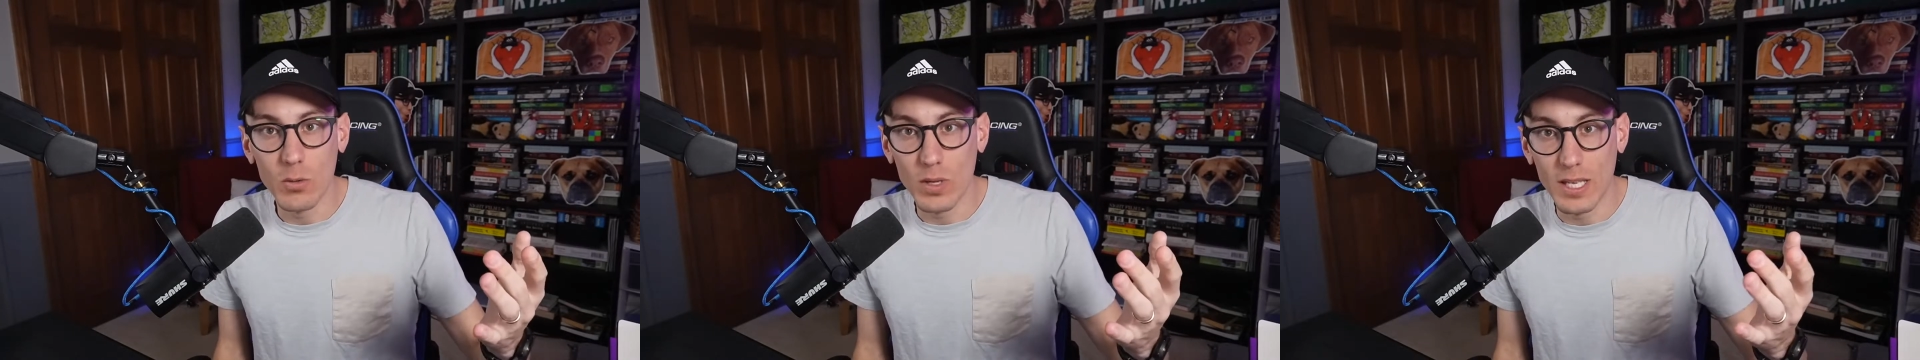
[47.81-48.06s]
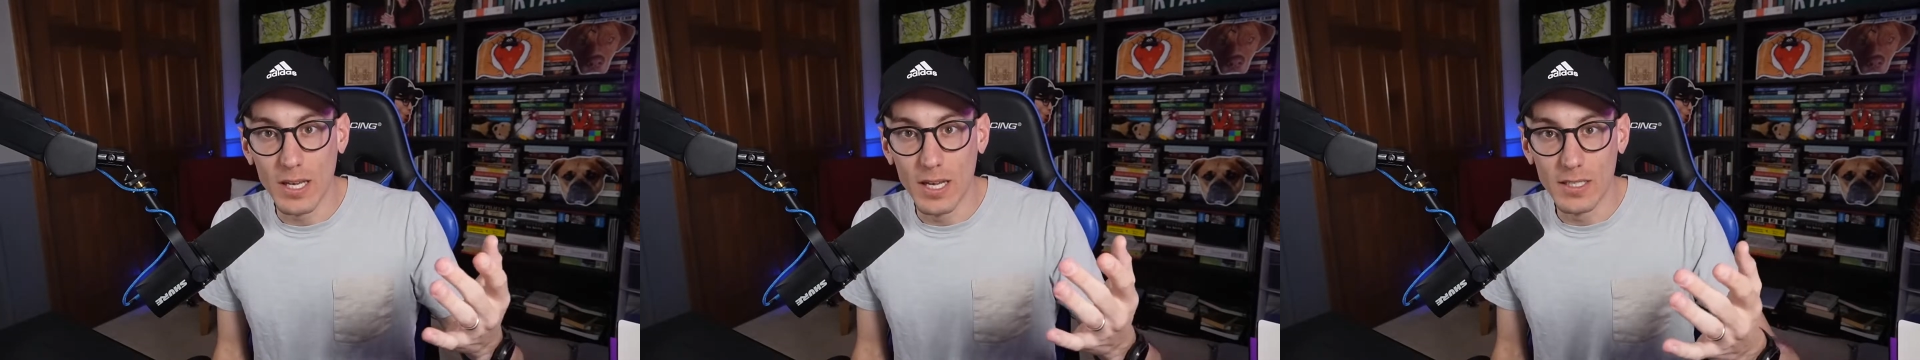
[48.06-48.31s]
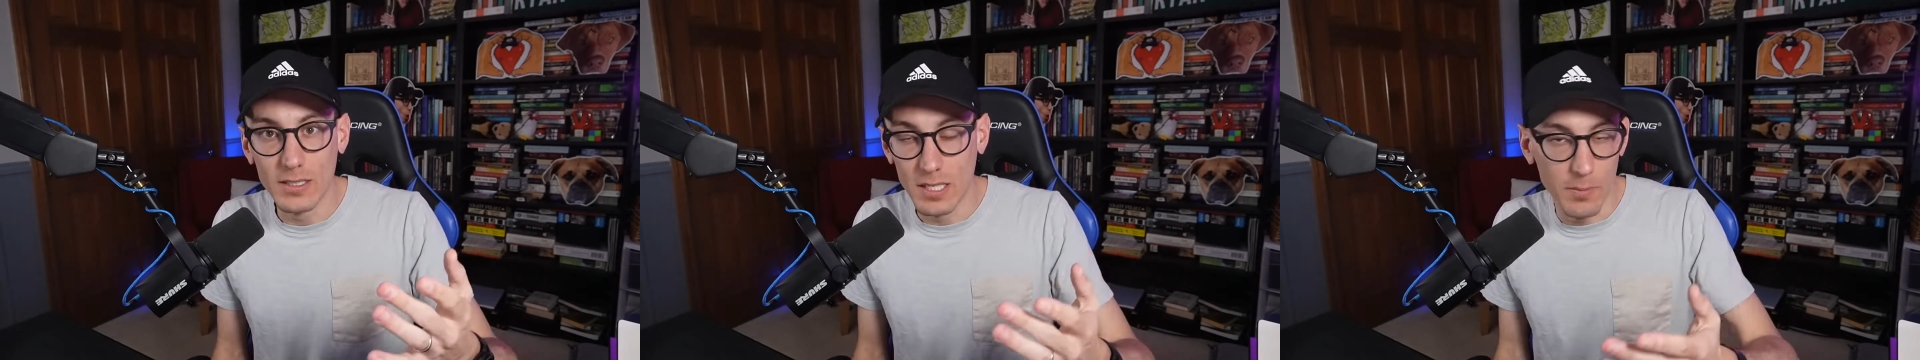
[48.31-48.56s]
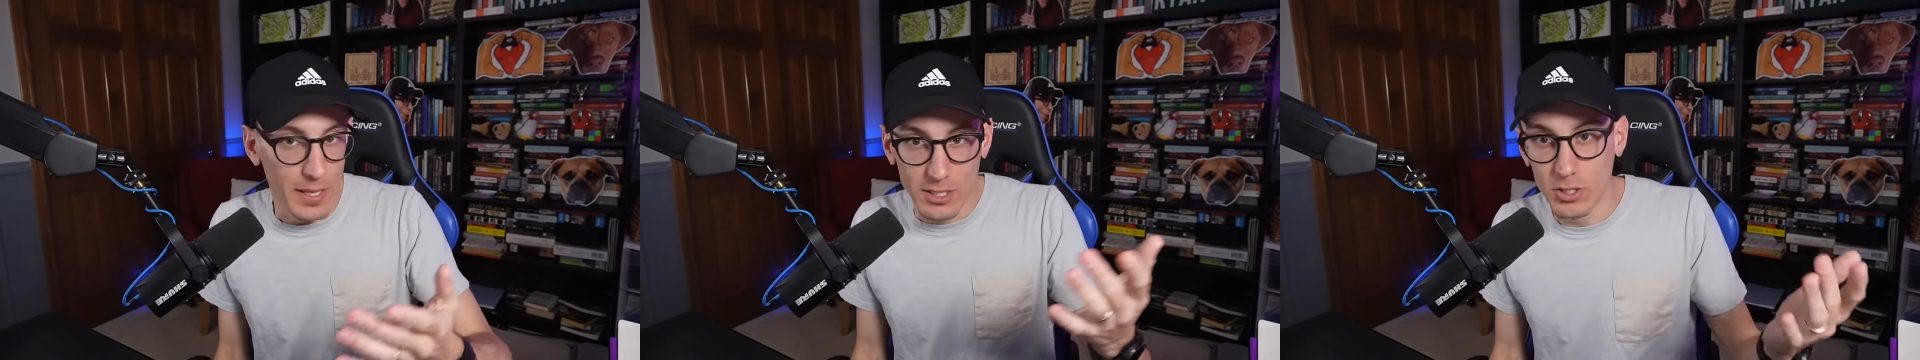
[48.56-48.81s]
We uh, did a
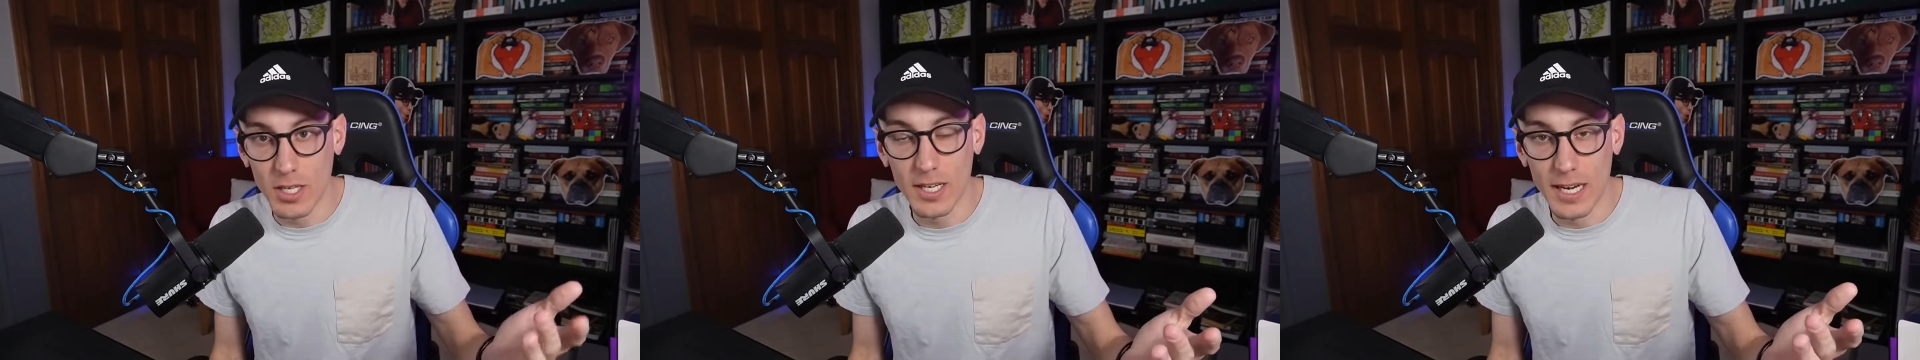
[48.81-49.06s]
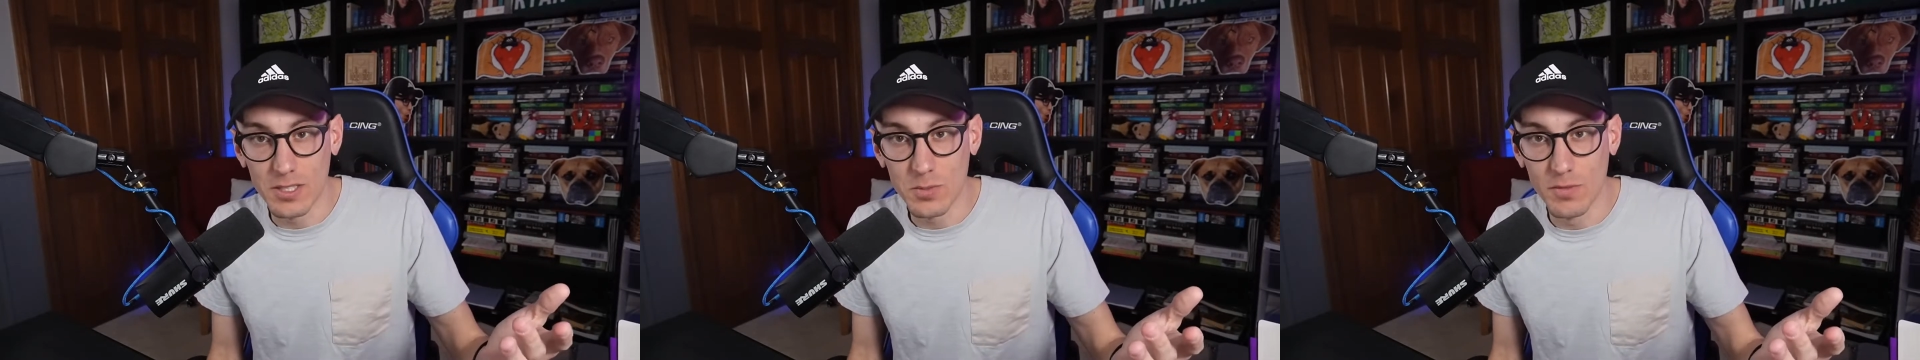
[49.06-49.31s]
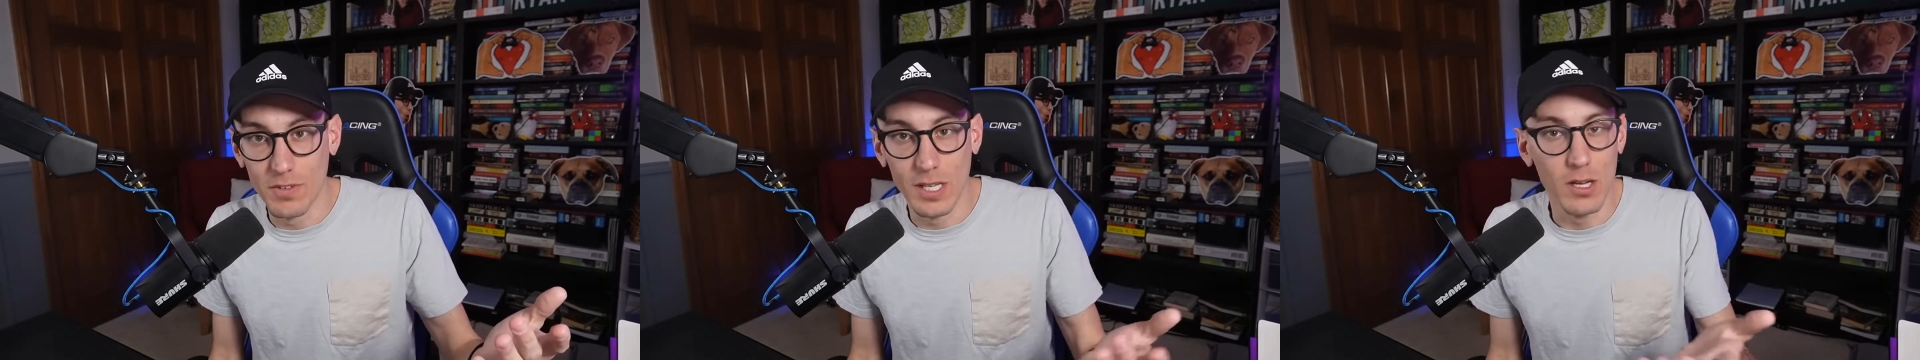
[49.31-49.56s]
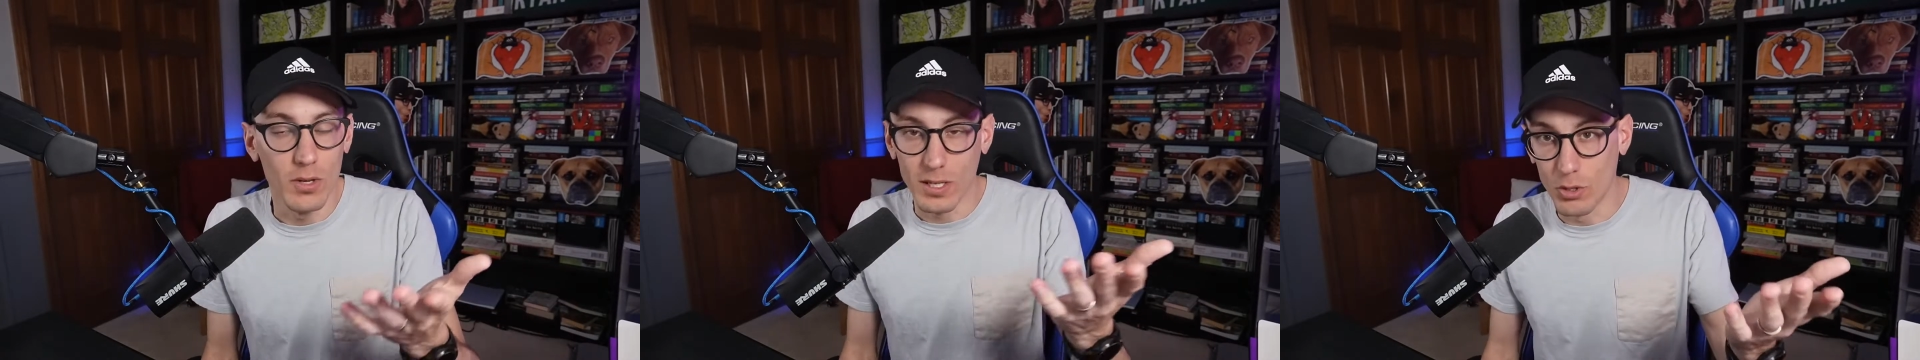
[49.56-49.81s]
Patreon announcement
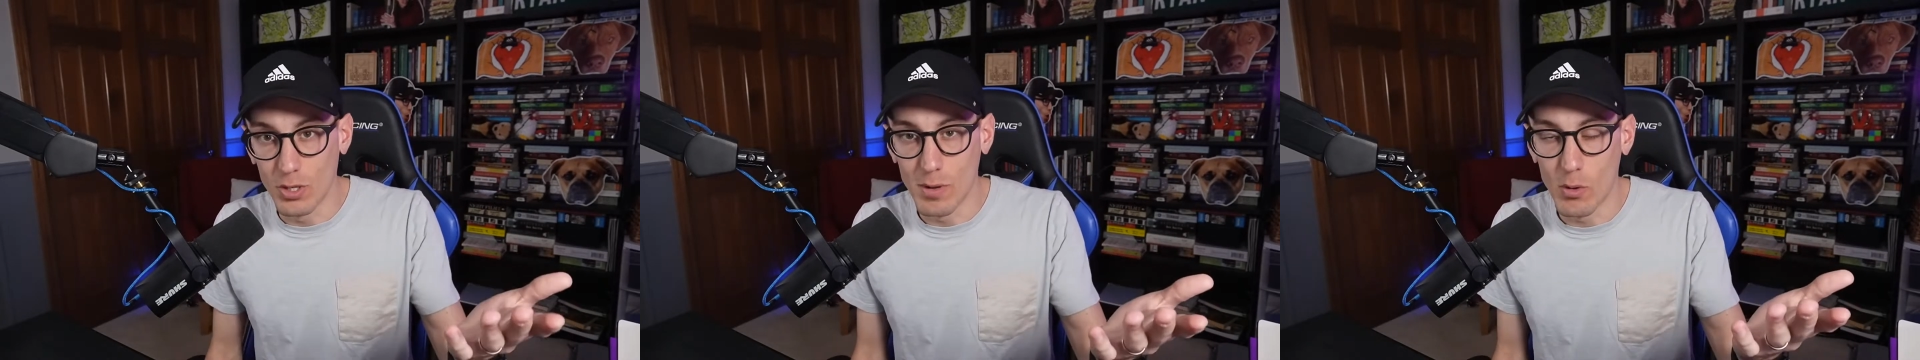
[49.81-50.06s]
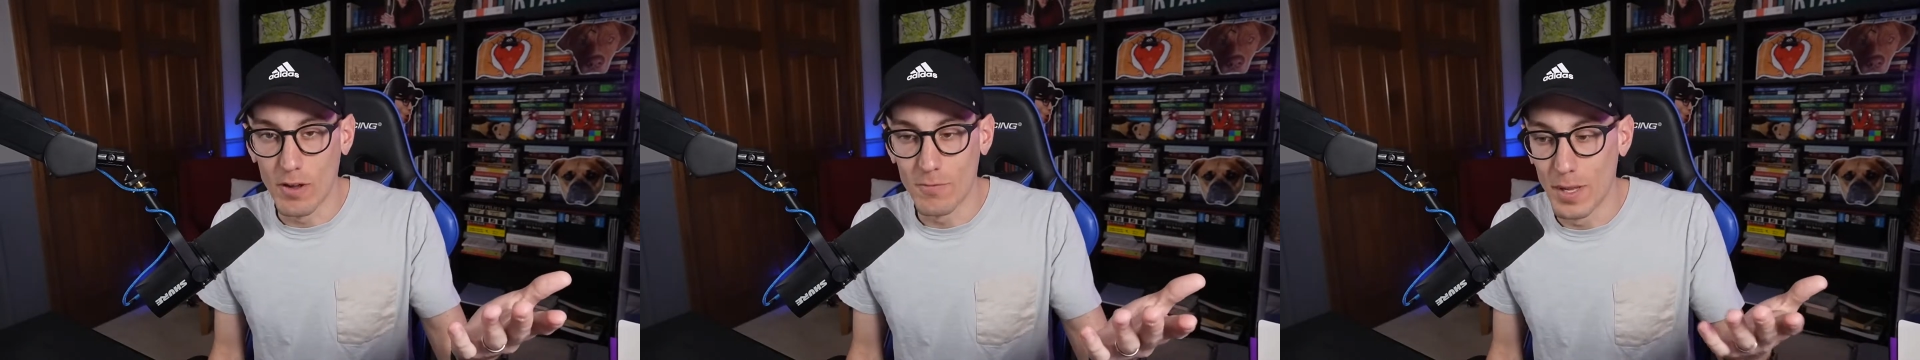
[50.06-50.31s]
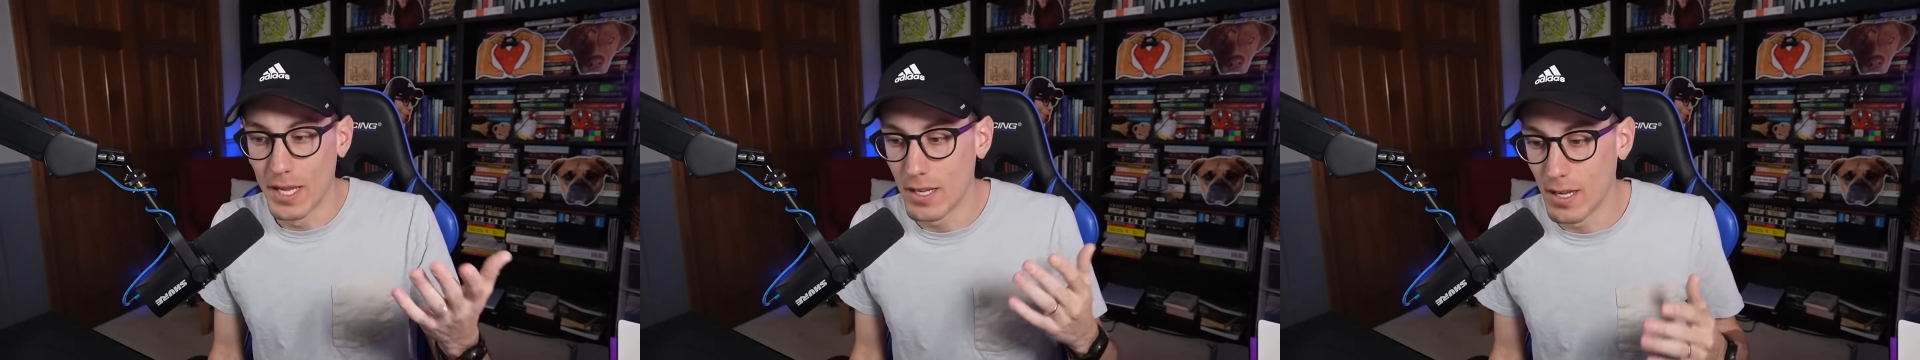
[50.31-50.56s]
video, including my wife Meg.